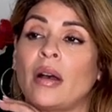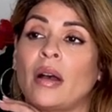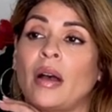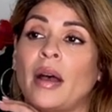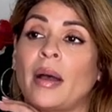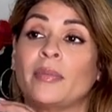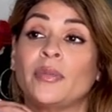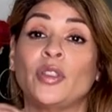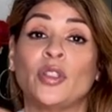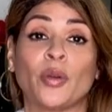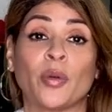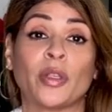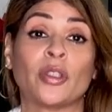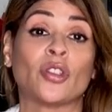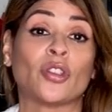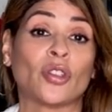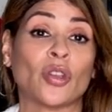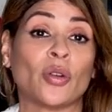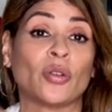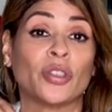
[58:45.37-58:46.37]
I'm doing
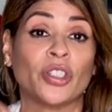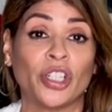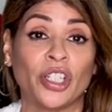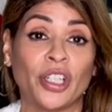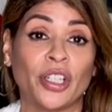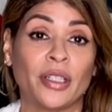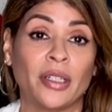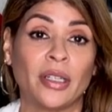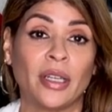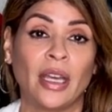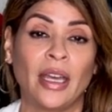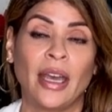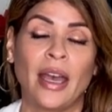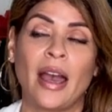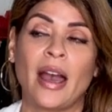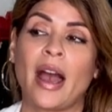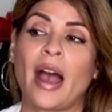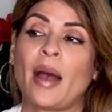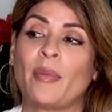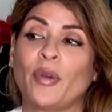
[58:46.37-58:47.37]
so good.
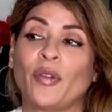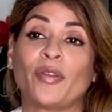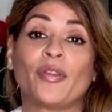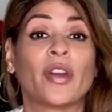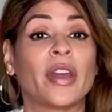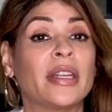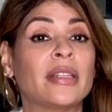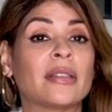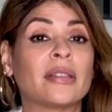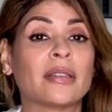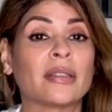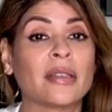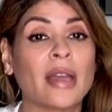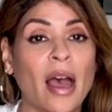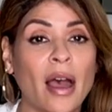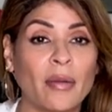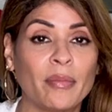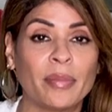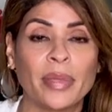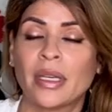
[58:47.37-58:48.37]
I'm afraid to
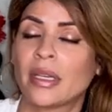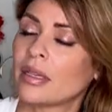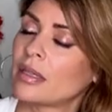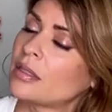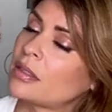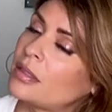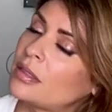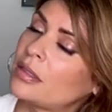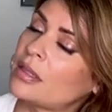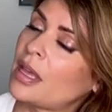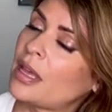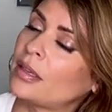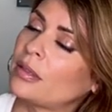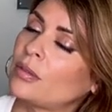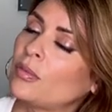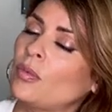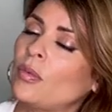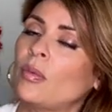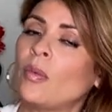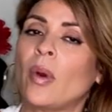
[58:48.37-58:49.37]
stop, because
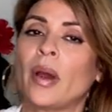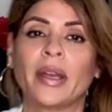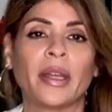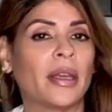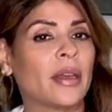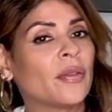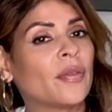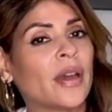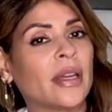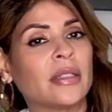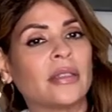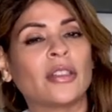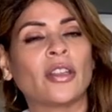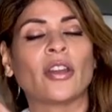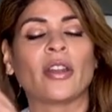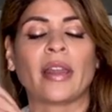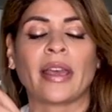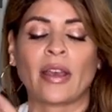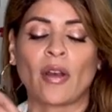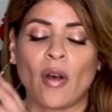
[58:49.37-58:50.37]
then what if I,
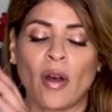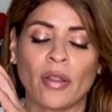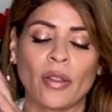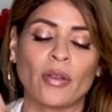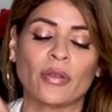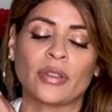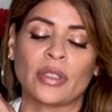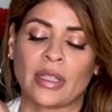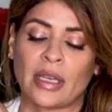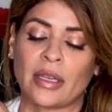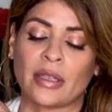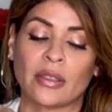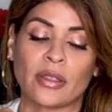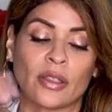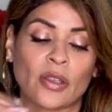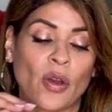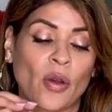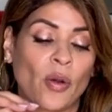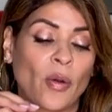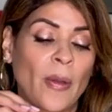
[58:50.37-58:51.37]
like all those things.
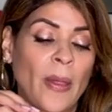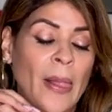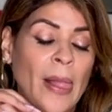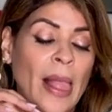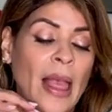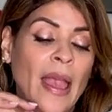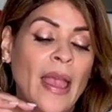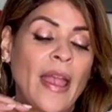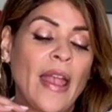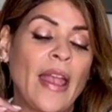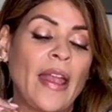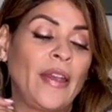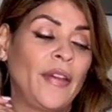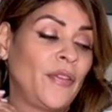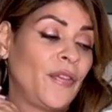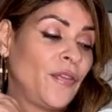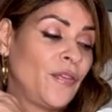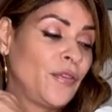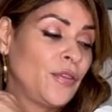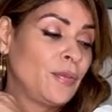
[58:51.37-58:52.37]
So if
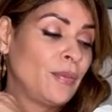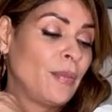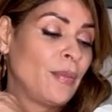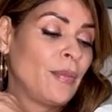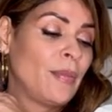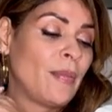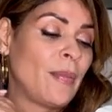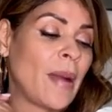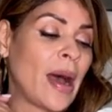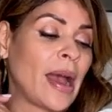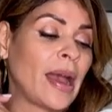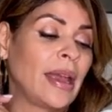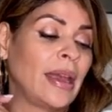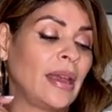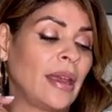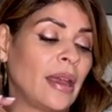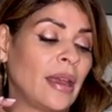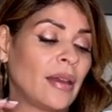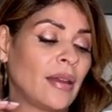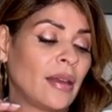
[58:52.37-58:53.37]

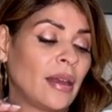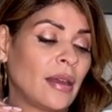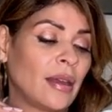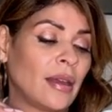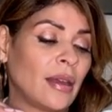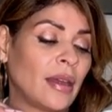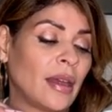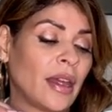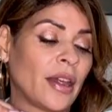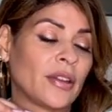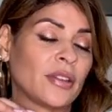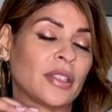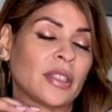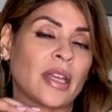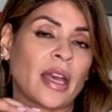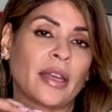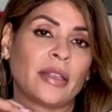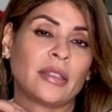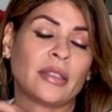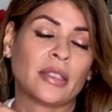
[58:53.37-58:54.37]
my air
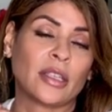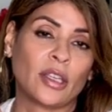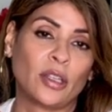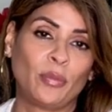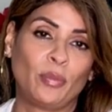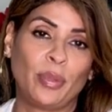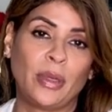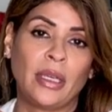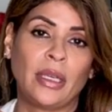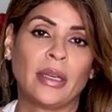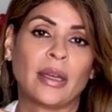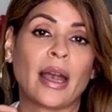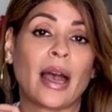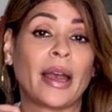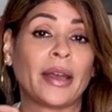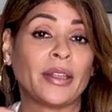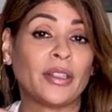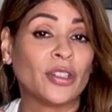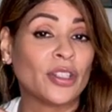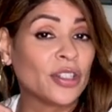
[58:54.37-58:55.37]
signs could be
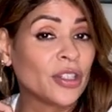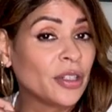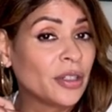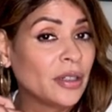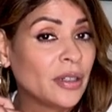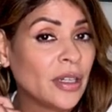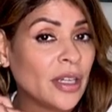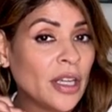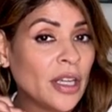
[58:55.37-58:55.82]
kinder